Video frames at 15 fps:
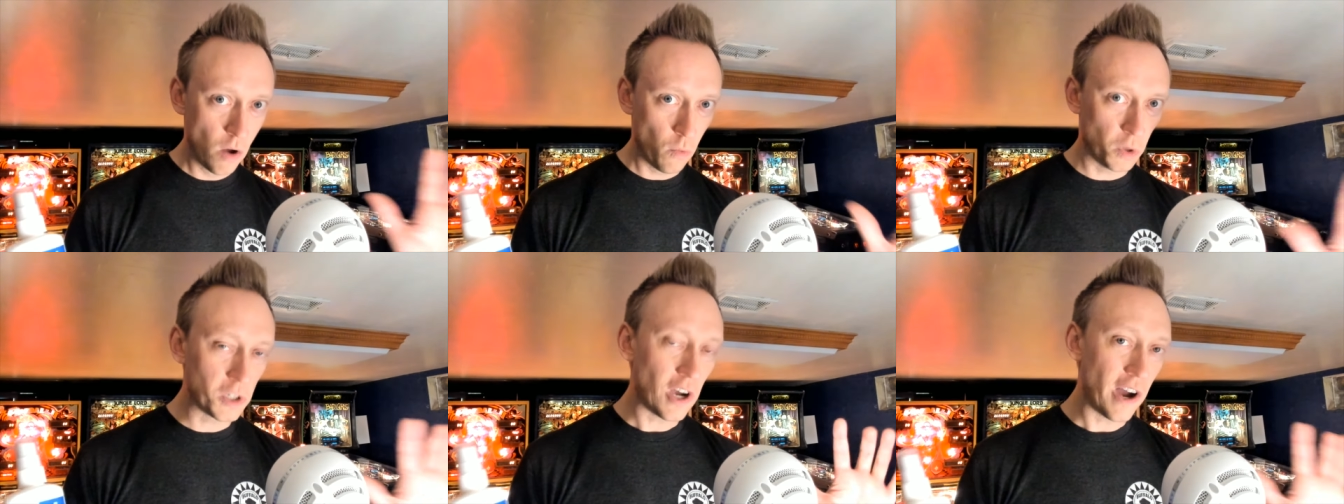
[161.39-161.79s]

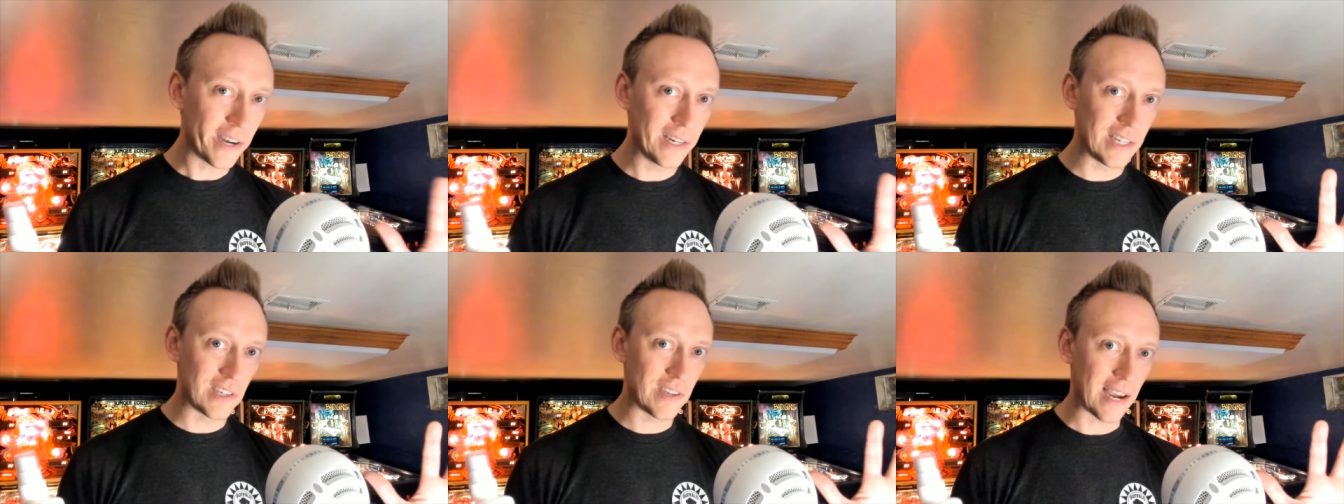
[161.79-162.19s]
We'll talk
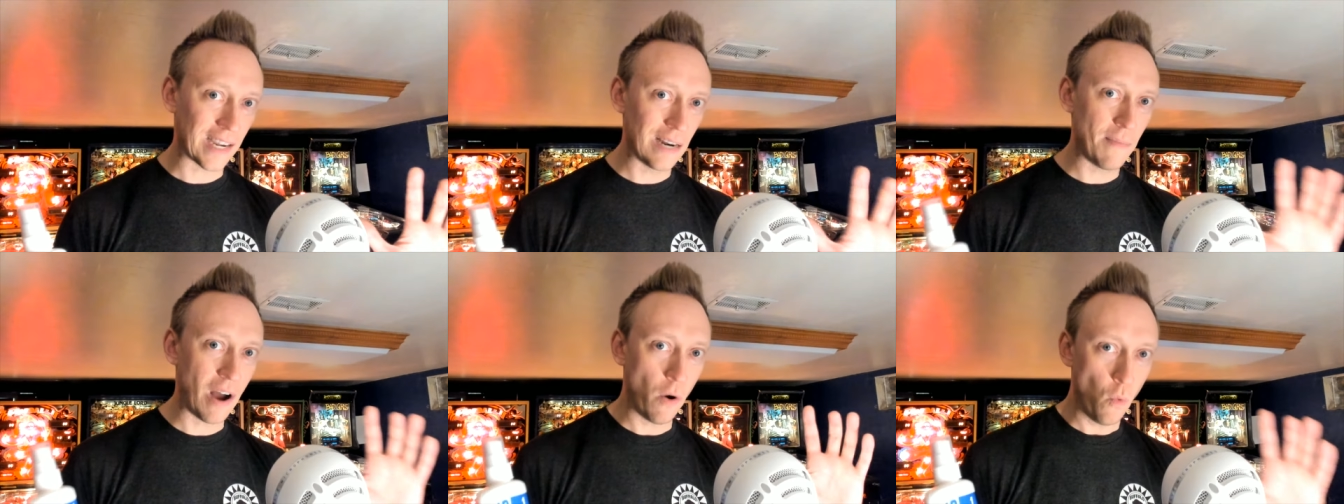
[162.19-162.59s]
in a
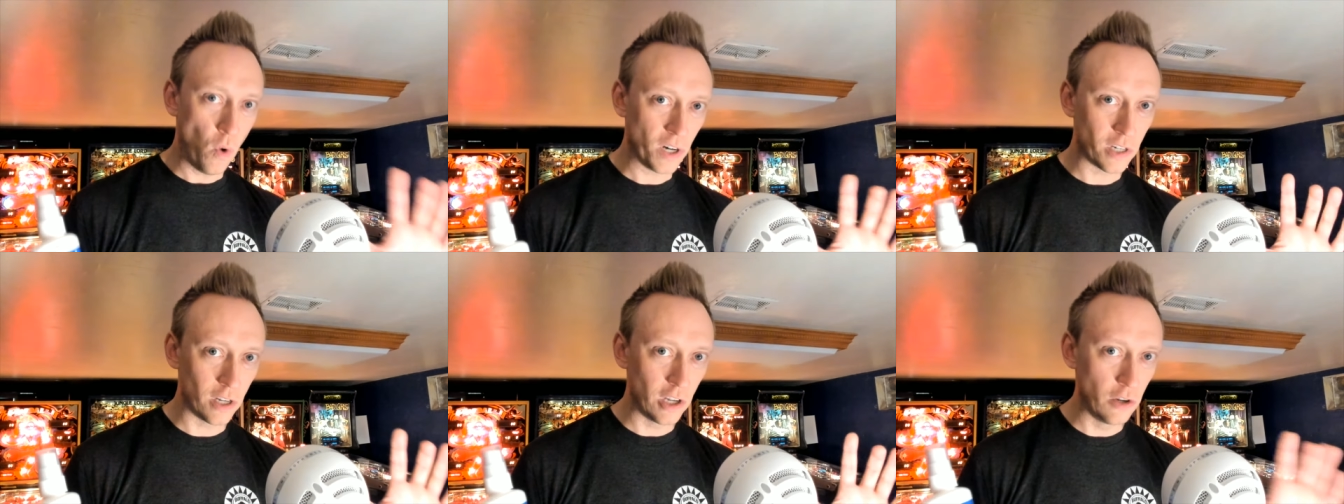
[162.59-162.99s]
second about
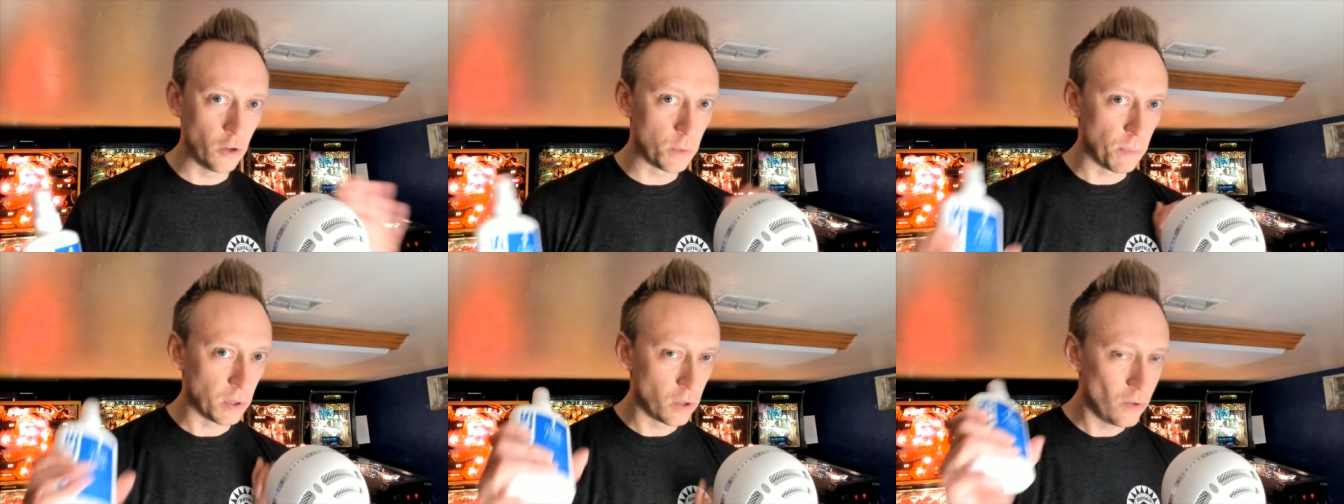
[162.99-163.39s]
what to
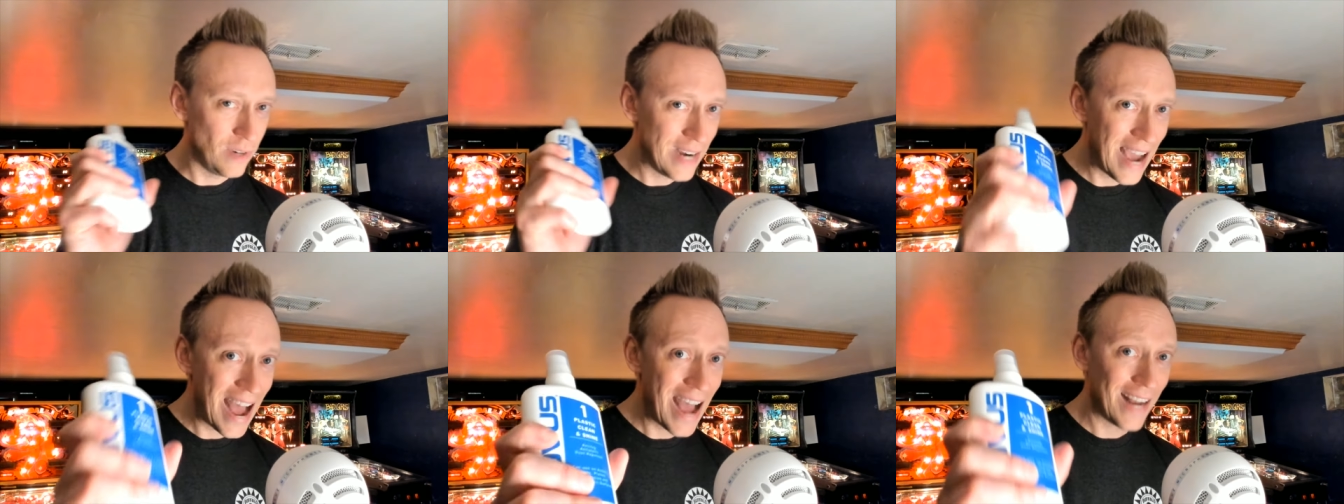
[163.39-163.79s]
use, but do
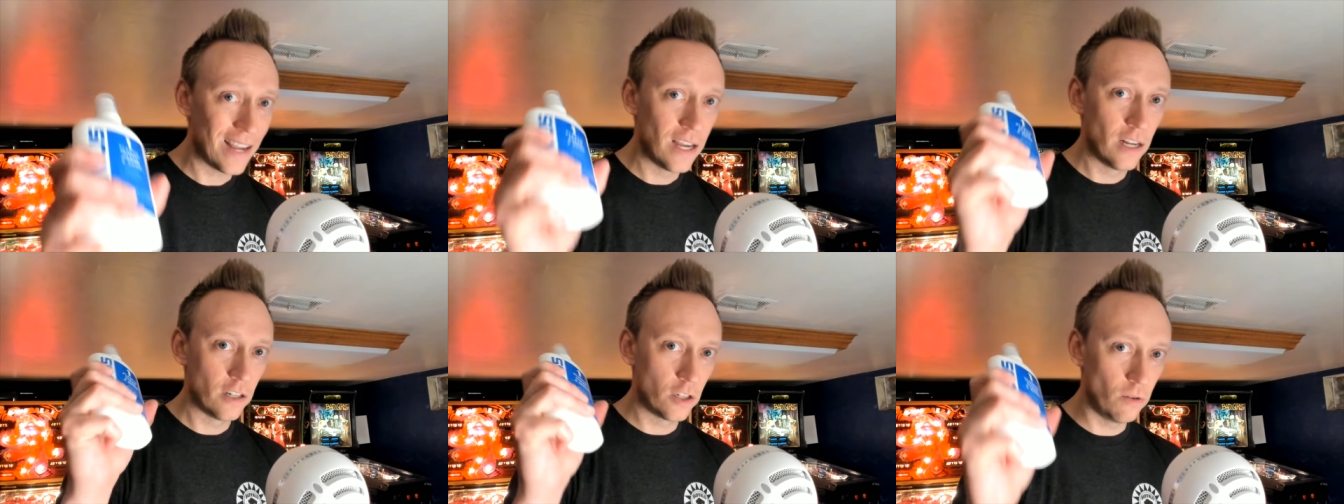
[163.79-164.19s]

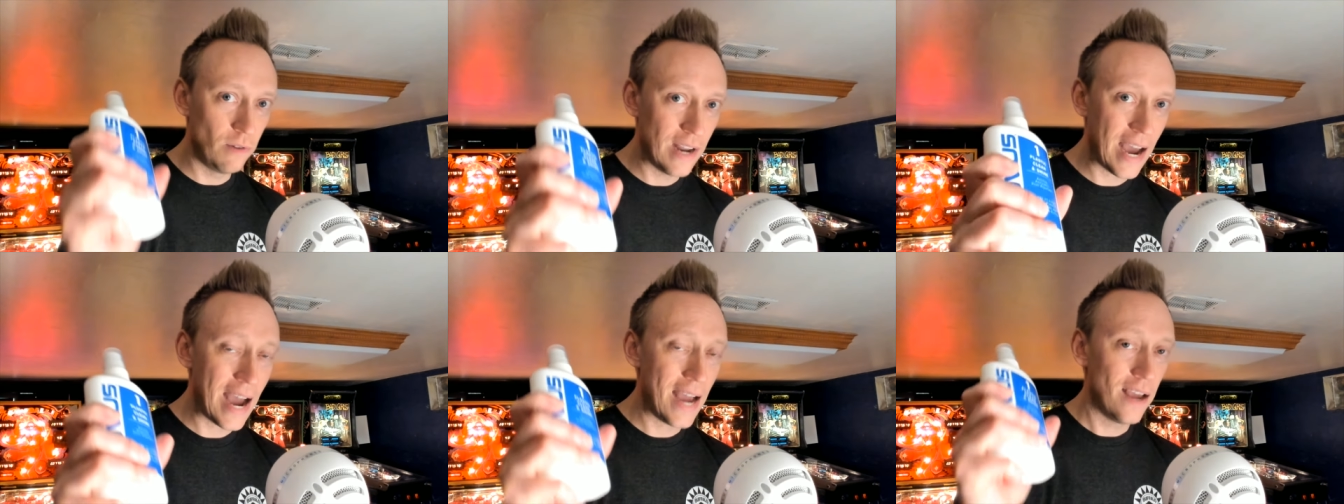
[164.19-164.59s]
not
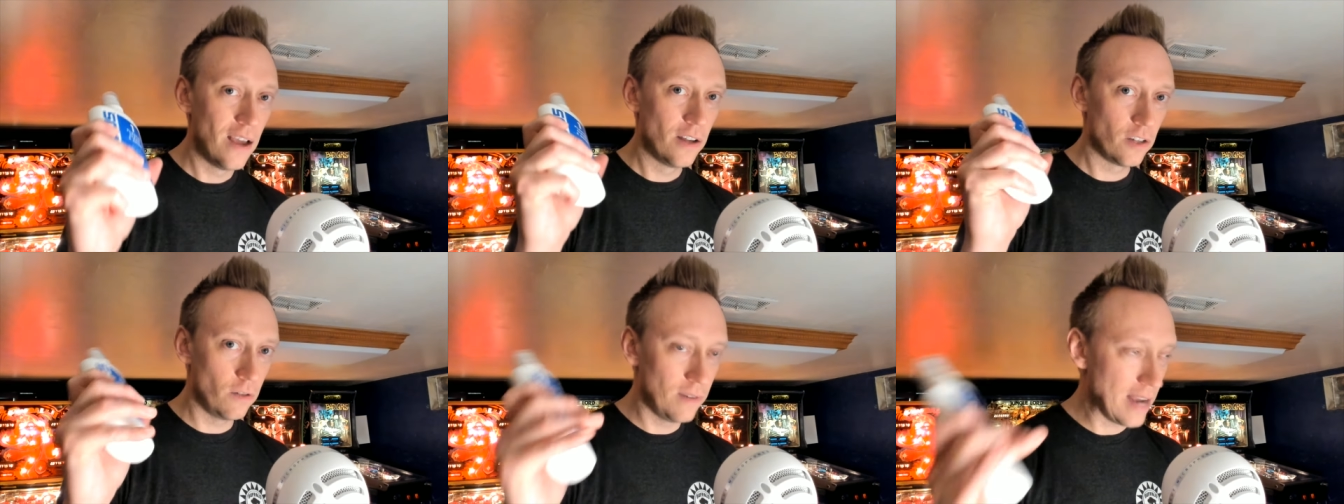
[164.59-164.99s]

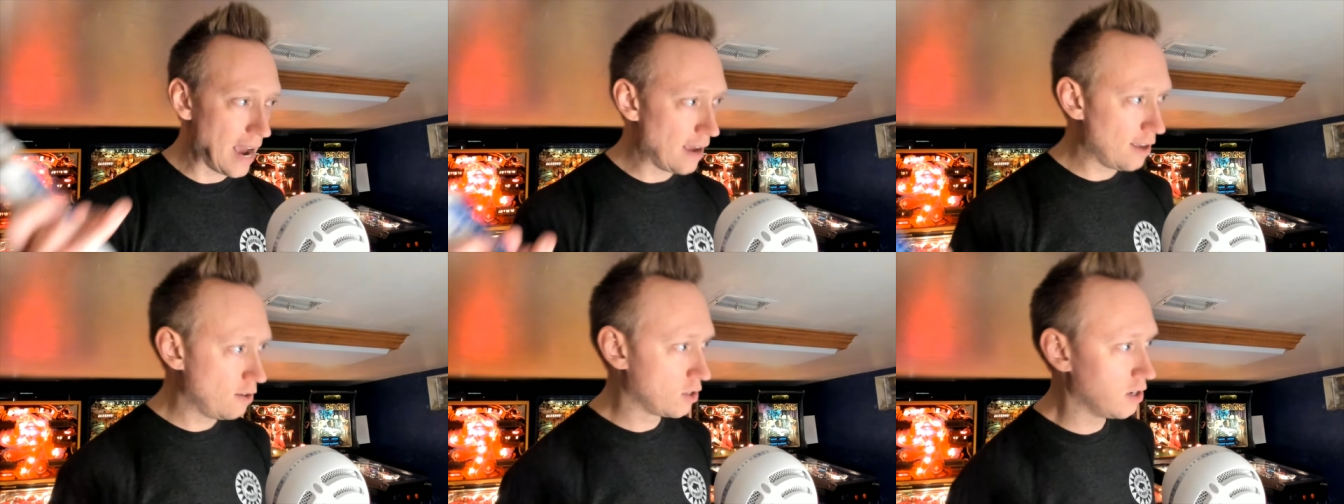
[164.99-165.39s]

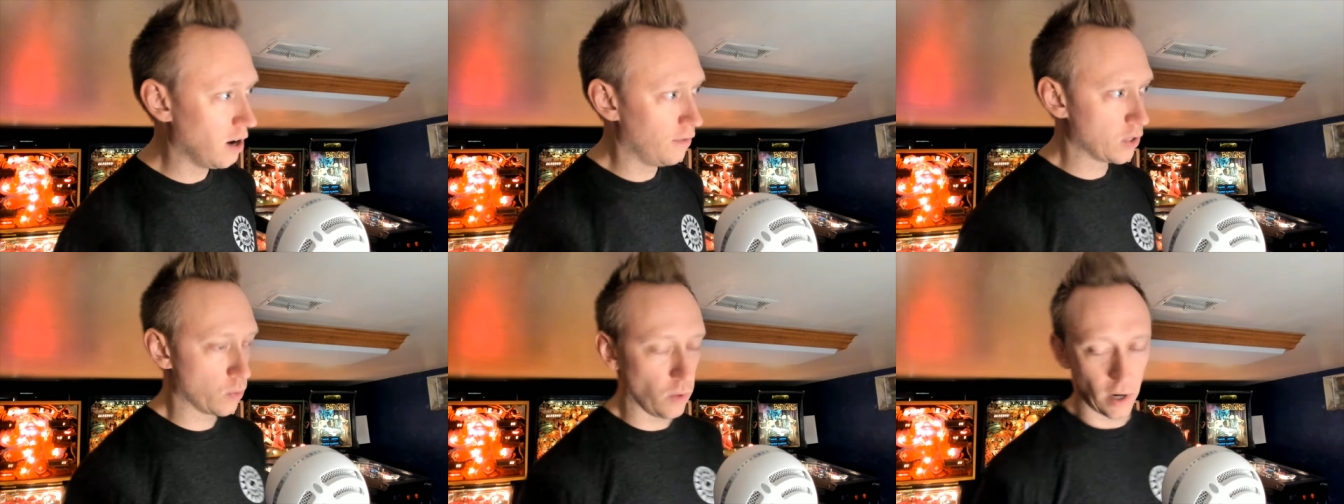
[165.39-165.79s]
use
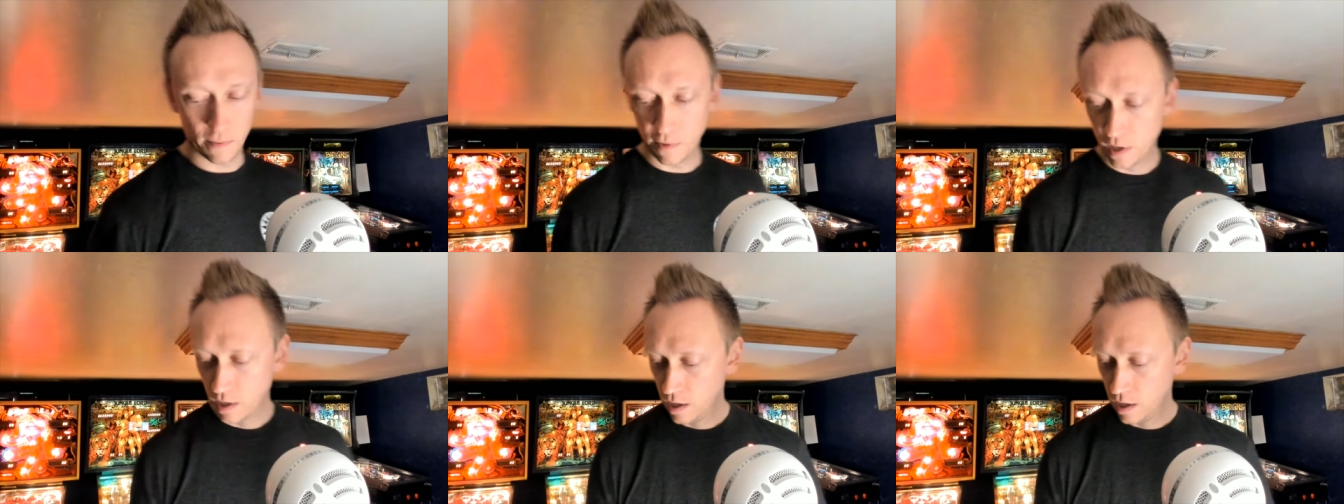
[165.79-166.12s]
Novus 1.